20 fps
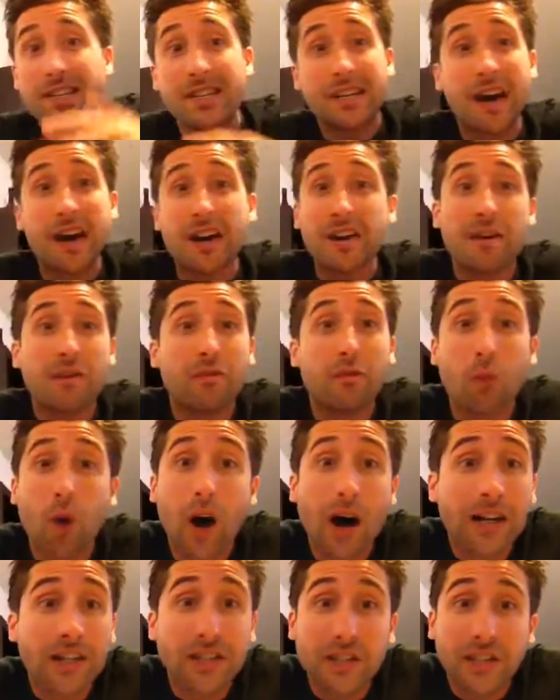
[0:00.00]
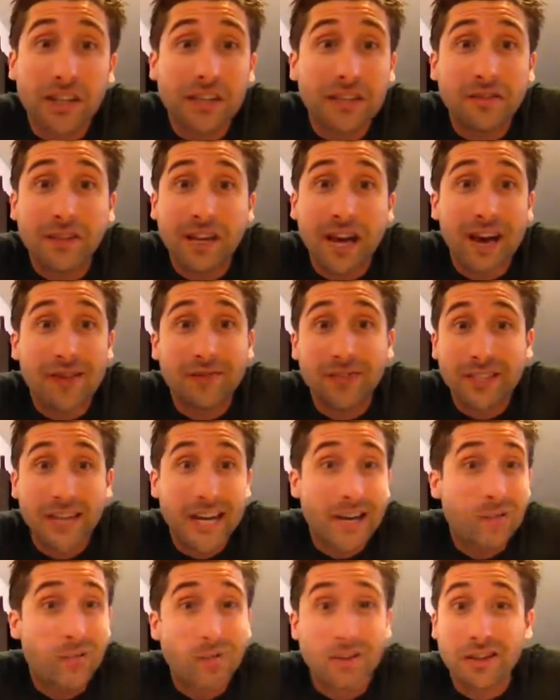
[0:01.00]
you got enough wine, you could even have a
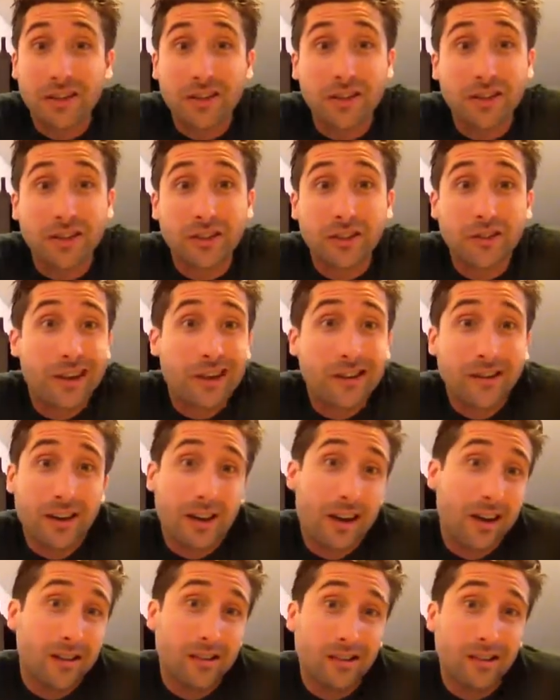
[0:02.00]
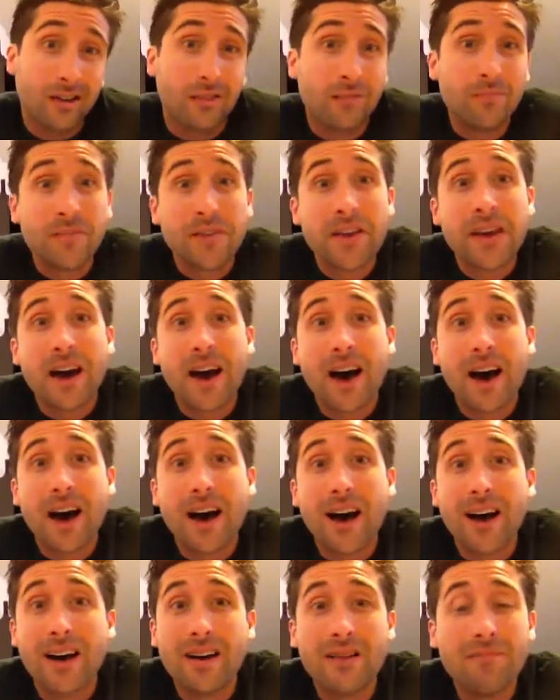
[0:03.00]
date with it too. I don't
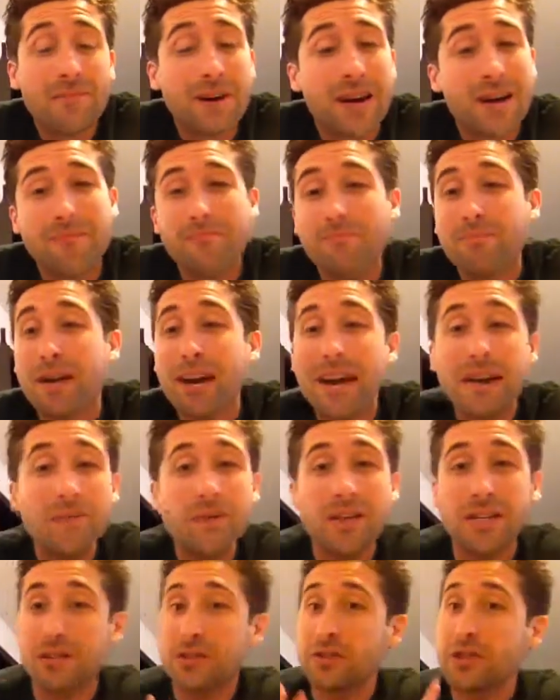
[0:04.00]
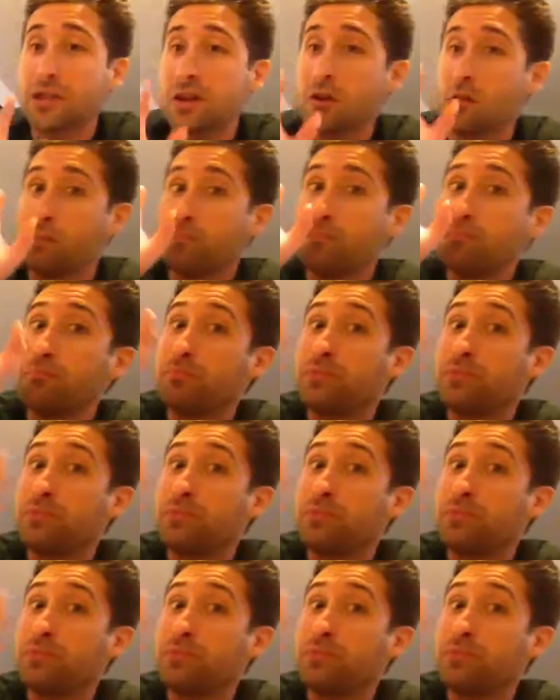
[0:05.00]
know. But anyways, you know,